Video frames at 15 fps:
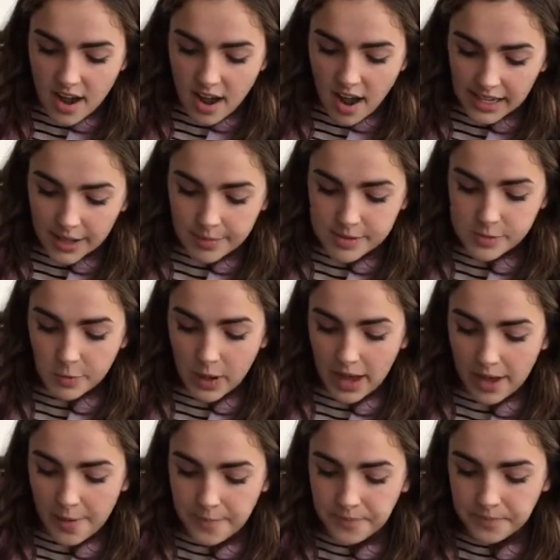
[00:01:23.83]
clip as
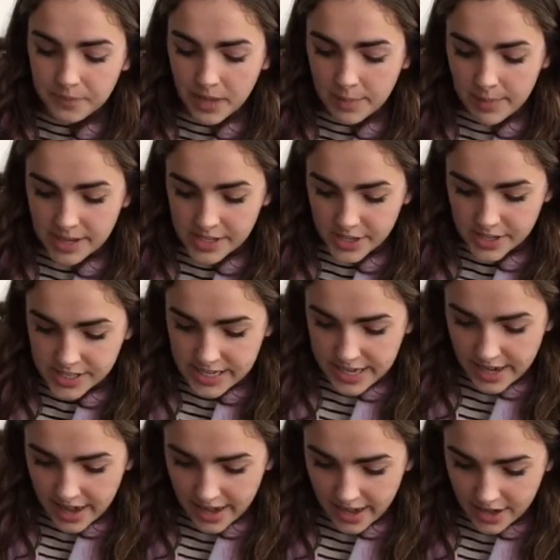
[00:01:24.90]
well, and make sure it's
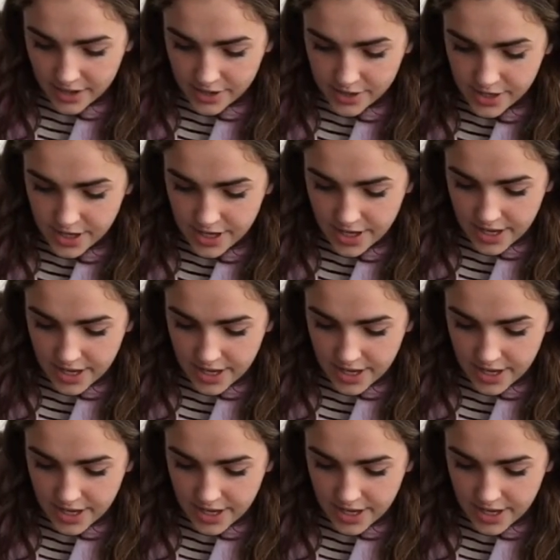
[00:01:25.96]
engaged.